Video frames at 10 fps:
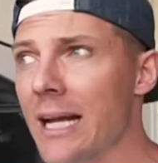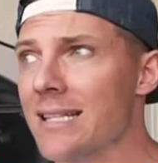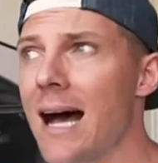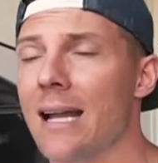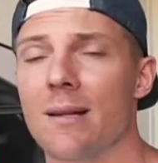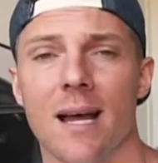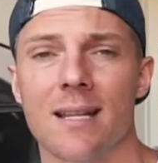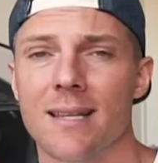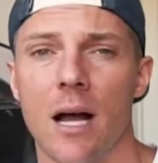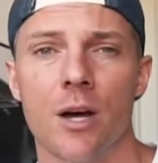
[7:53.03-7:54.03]
It's hot outside.
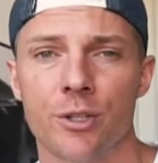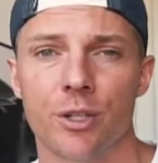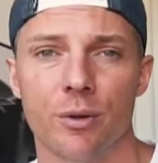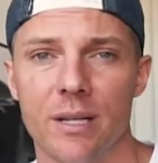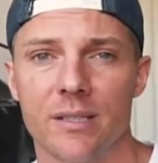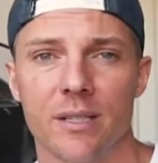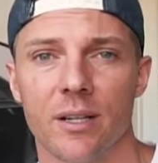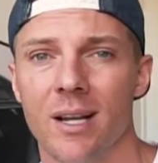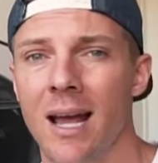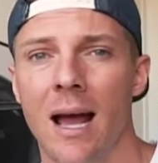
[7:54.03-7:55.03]
It's like 100 degrees
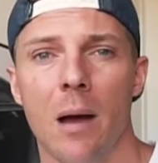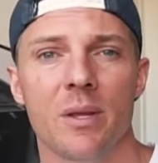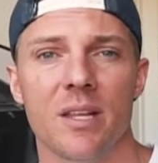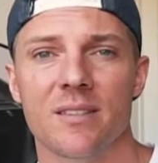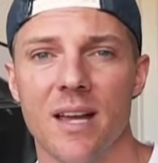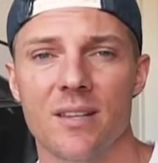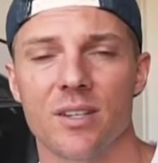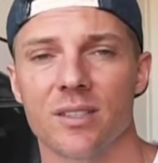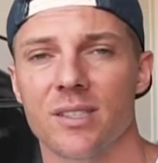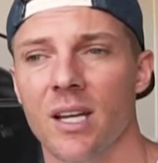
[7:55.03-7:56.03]
here. I'm in the
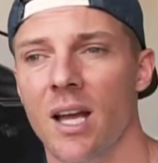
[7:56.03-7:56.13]
desert.